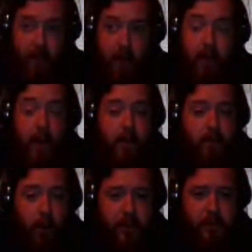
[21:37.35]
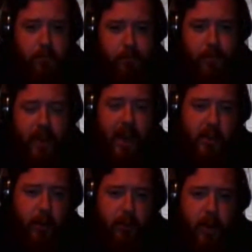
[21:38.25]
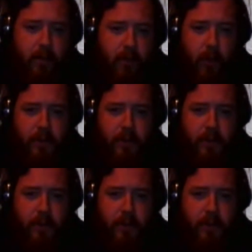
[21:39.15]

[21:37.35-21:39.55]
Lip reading: threat of force, the actual threat of force of